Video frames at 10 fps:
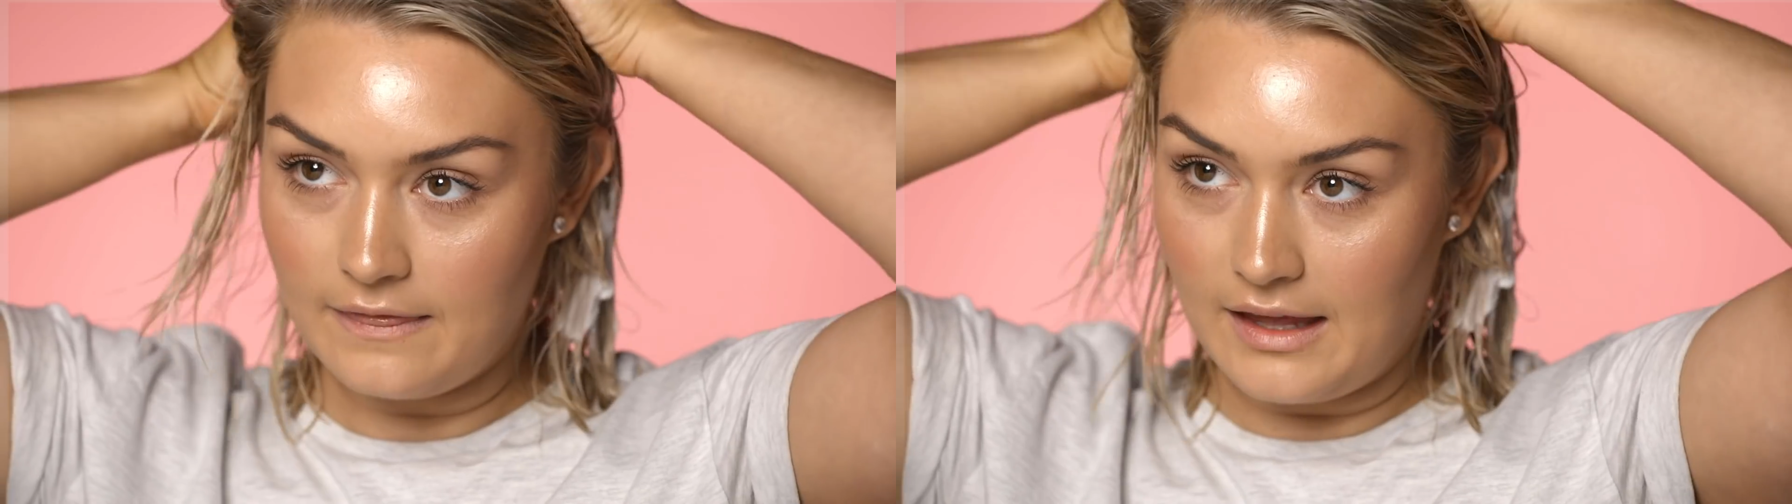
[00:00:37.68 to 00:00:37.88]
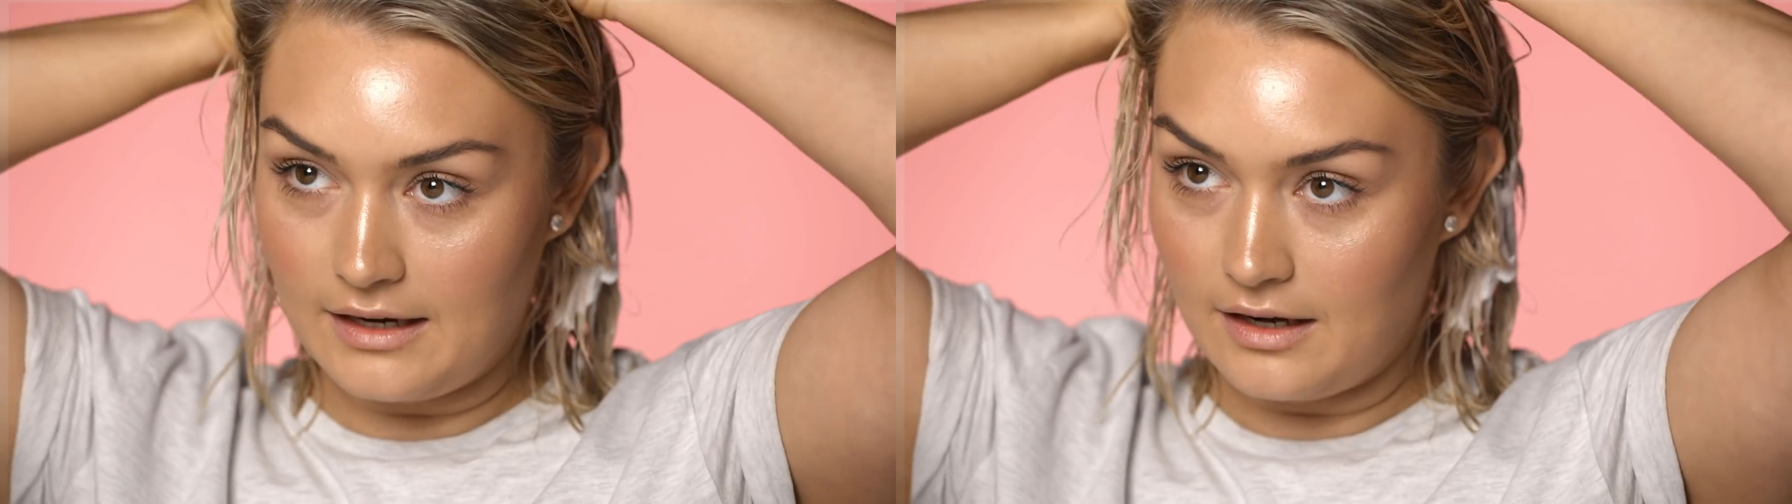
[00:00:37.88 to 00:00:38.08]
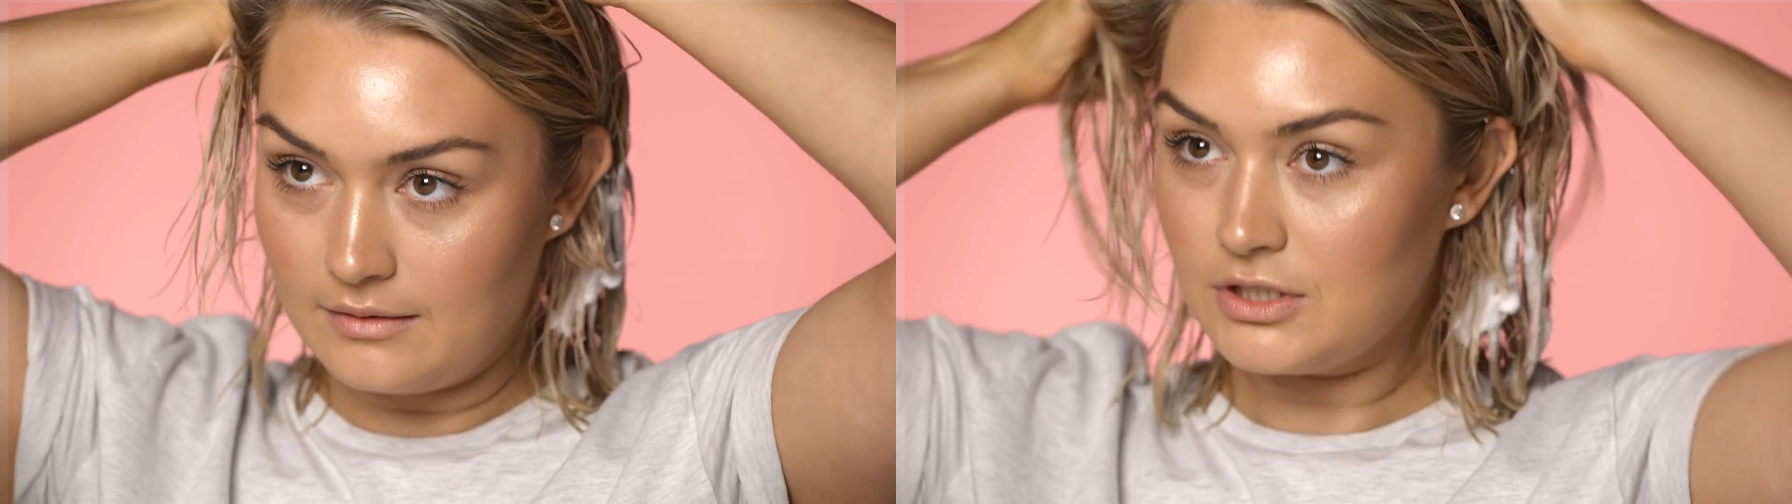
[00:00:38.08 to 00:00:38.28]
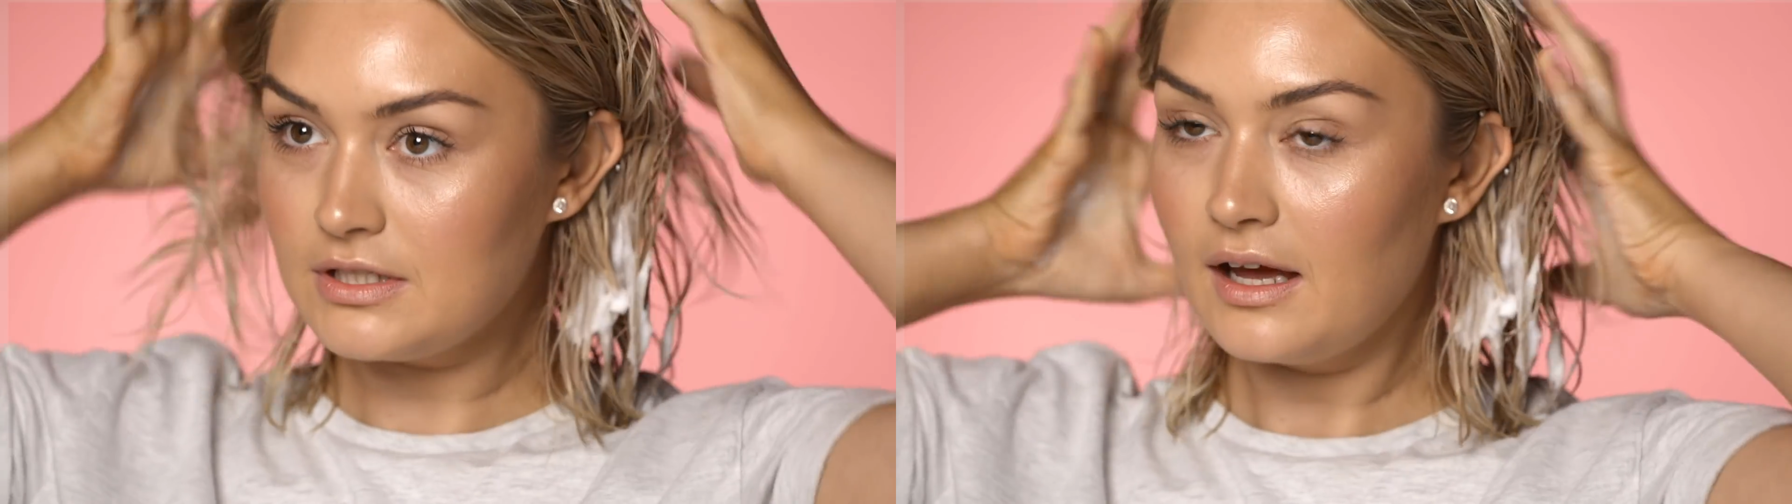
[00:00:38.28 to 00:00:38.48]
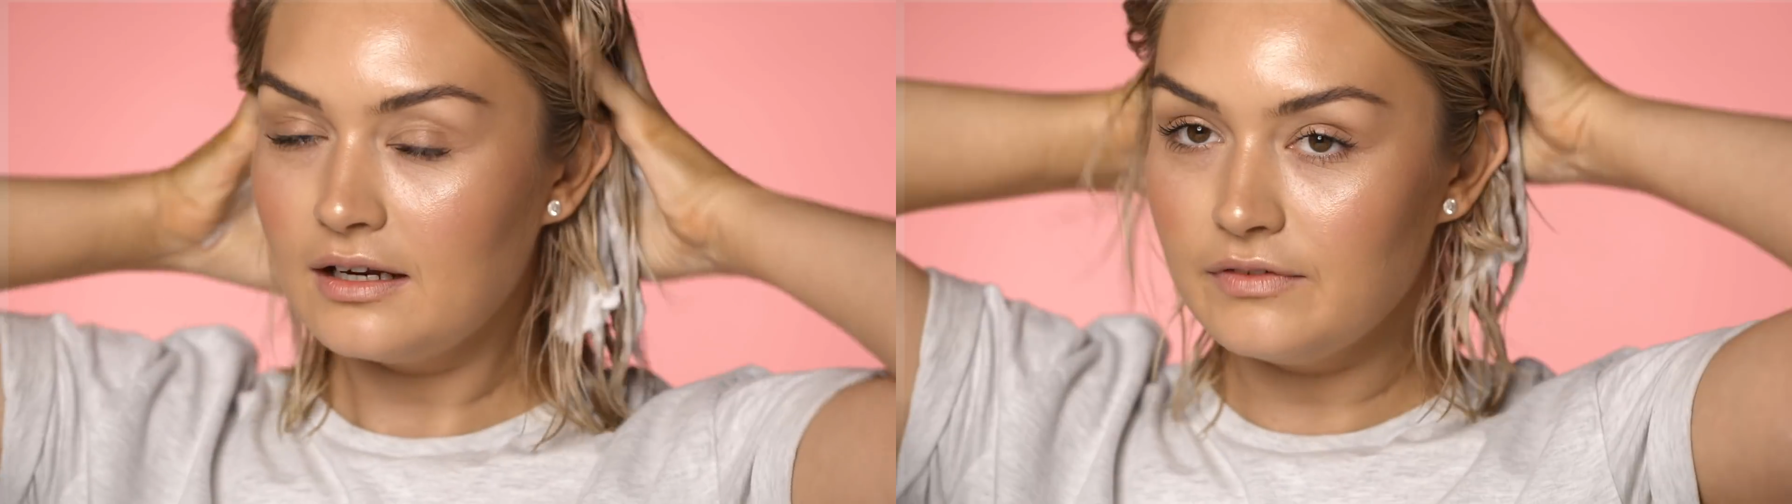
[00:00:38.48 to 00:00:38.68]
And then I'm
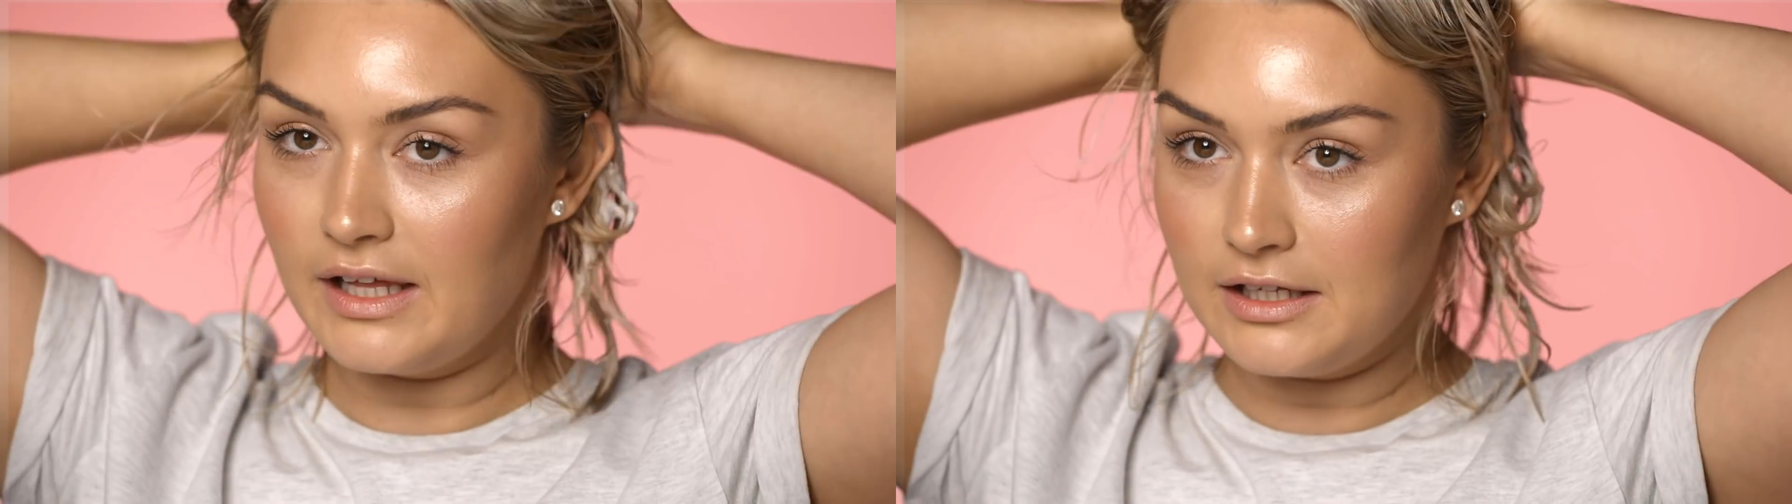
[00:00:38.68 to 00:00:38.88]
just kind of